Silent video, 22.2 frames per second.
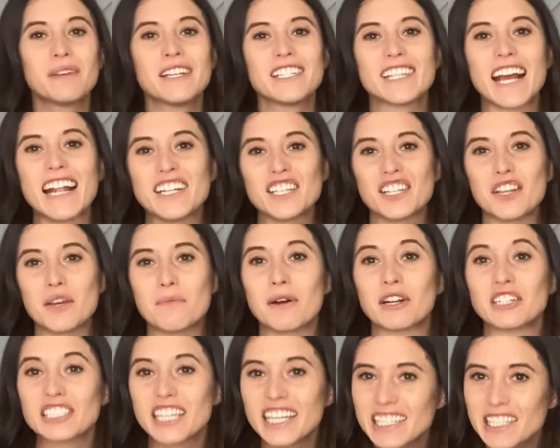be sent to the
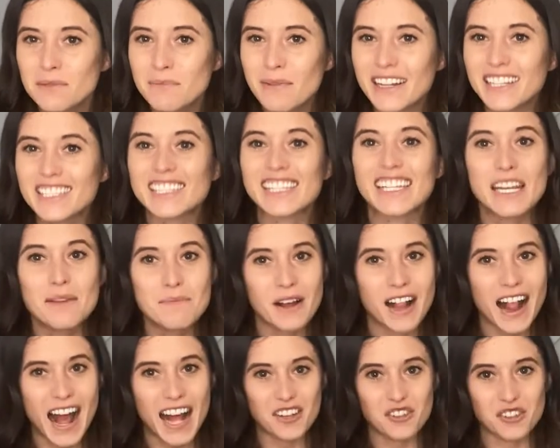participants' email
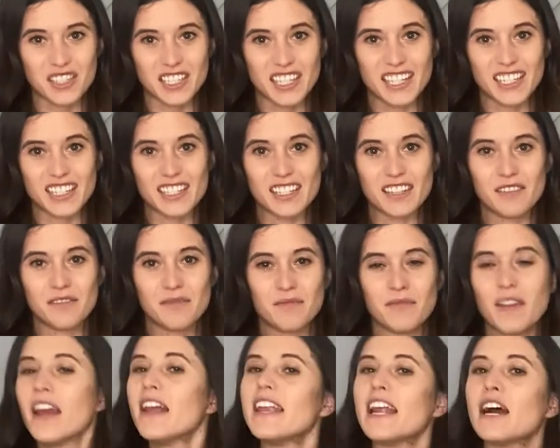addresses.
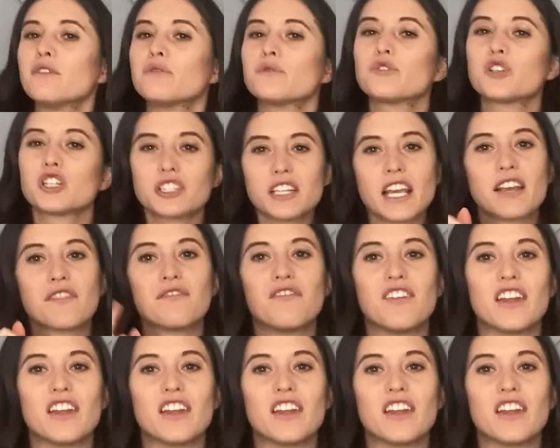Now, just like